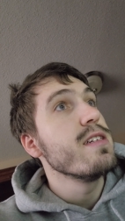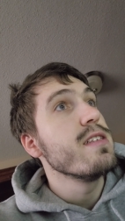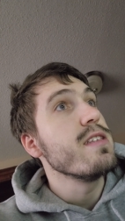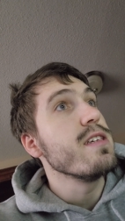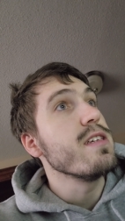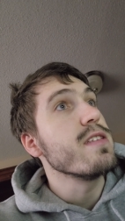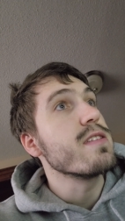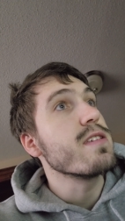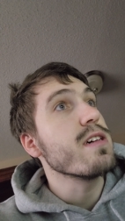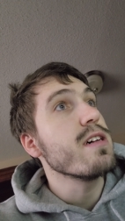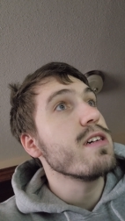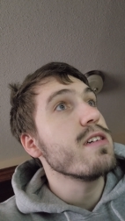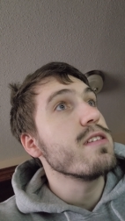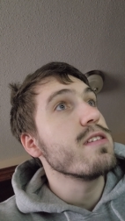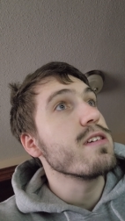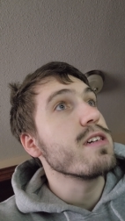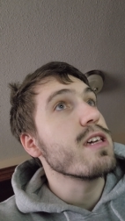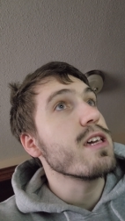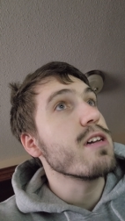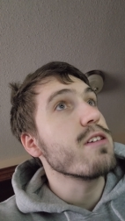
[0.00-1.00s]
the ty- the
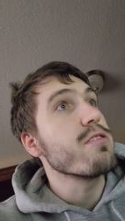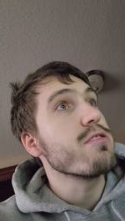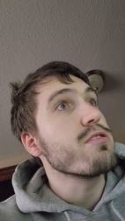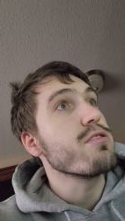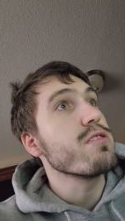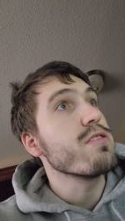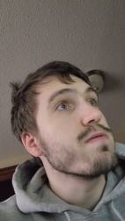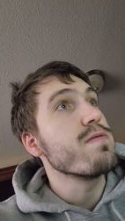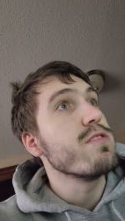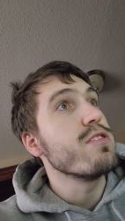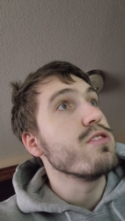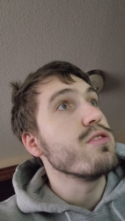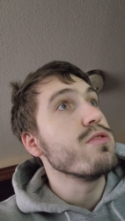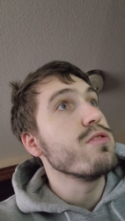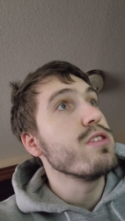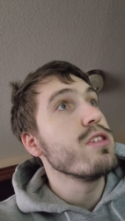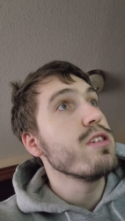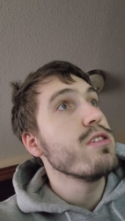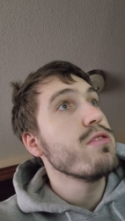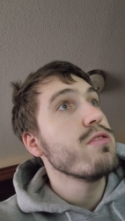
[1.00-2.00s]
character of
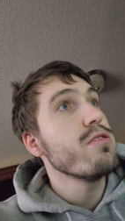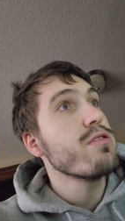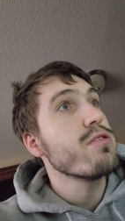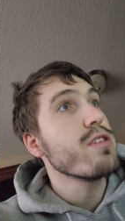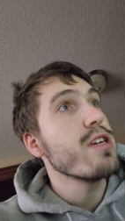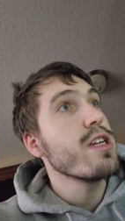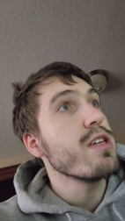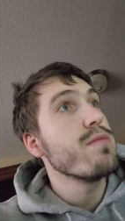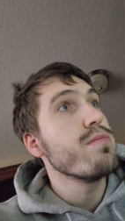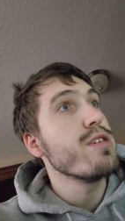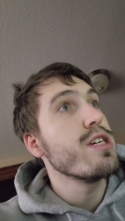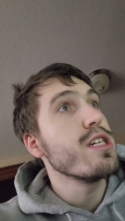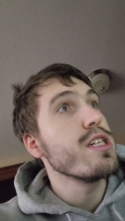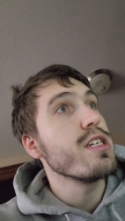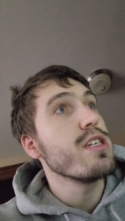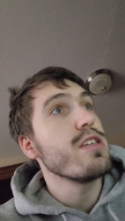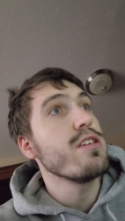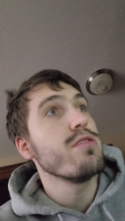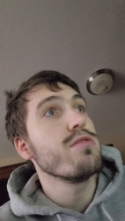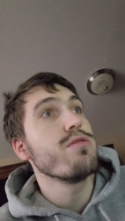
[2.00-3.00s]
Dolittle created by
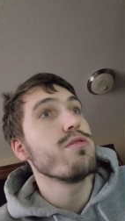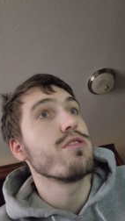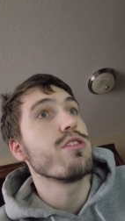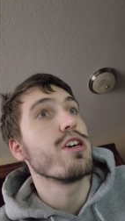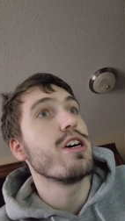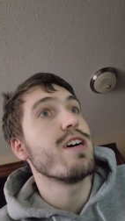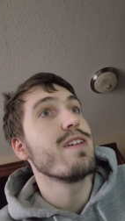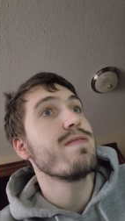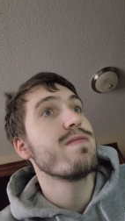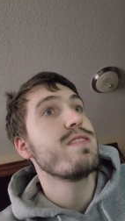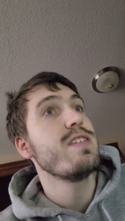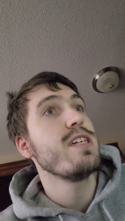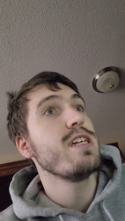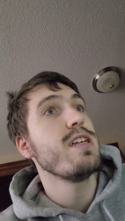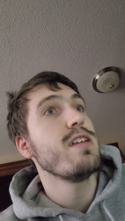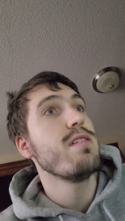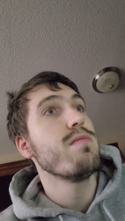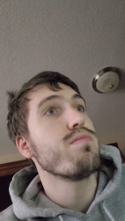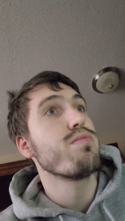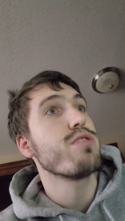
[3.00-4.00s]
Hugh
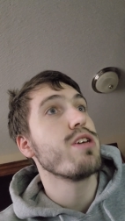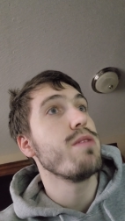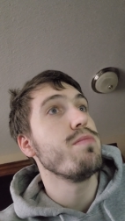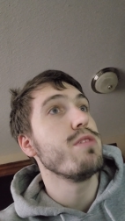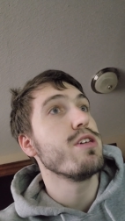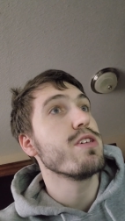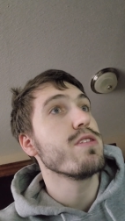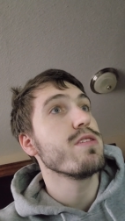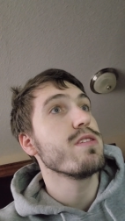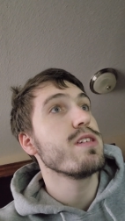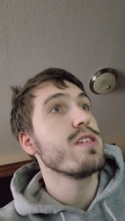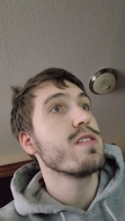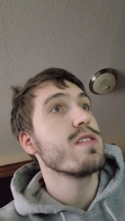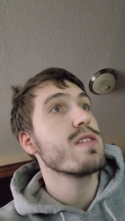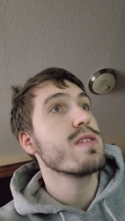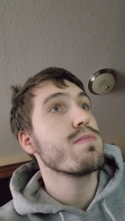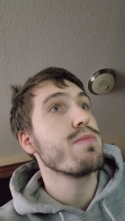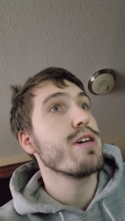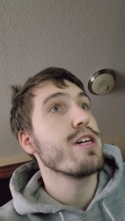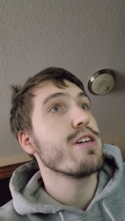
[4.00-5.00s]
Lofting, primarily
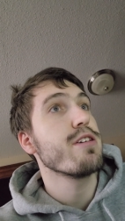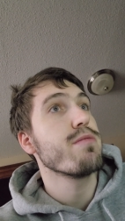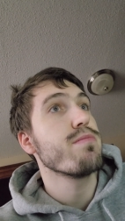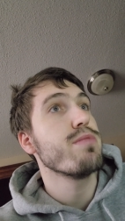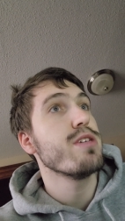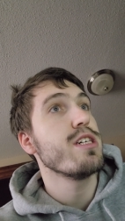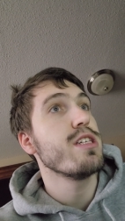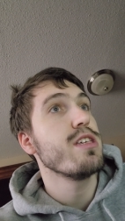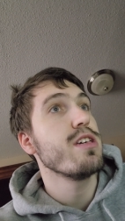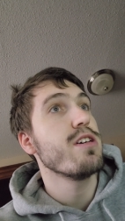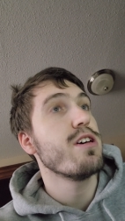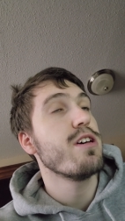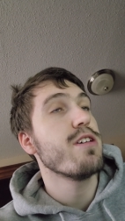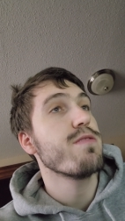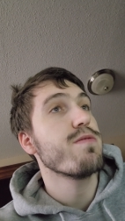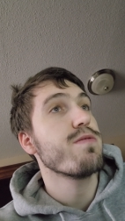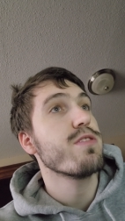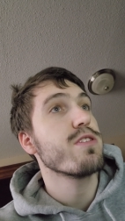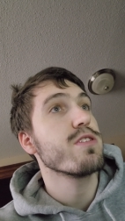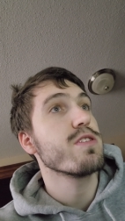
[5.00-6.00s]
inspired by the
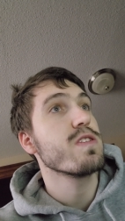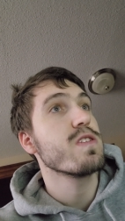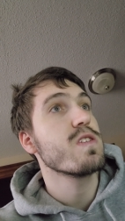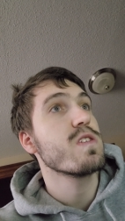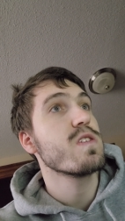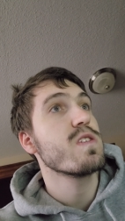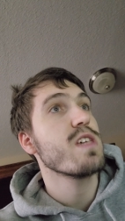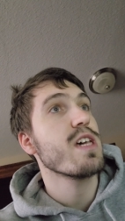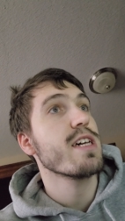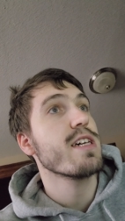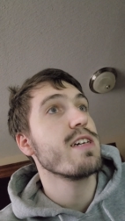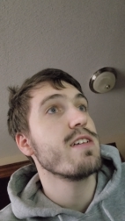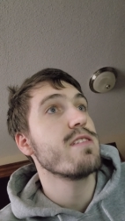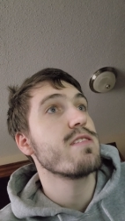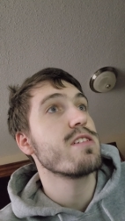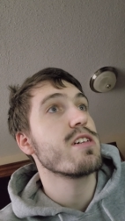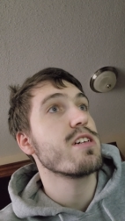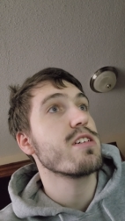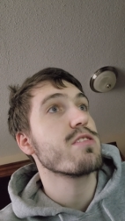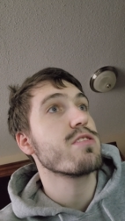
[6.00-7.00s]
author's second
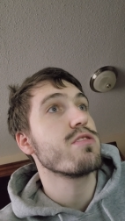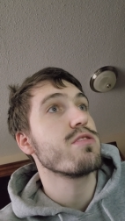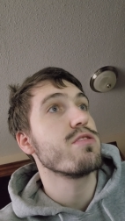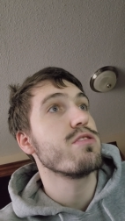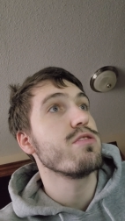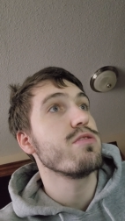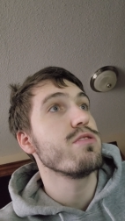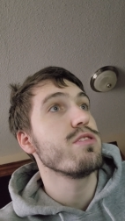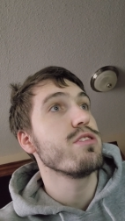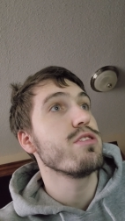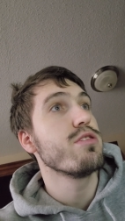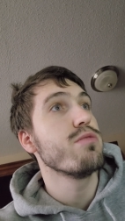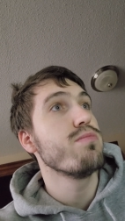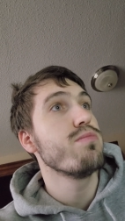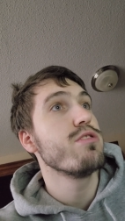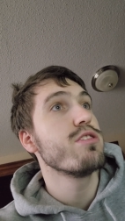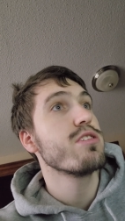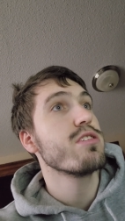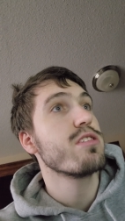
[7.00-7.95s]
Doctor Dolittle book,